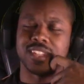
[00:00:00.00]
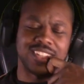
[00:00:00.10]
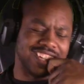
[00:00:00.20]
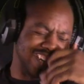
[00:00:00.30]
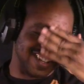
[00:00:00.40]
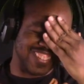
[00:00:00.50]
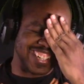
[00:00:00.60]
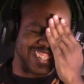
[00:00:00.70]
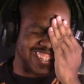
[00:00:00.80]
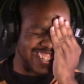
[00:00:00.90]
Oh my
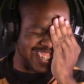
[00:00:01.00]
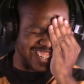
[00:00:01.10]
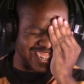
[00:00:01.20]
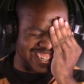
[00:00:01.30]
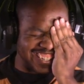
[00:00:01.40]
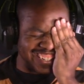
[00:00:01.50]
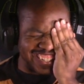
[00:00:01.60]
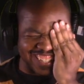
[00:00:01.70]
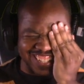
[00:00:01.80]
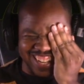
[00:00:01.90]
god.
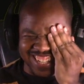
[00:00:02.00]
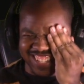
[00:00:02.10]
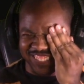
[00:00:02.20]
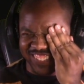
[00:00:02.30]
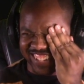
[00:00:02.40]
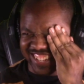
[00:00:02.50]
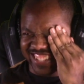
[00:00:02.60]
That's a fucking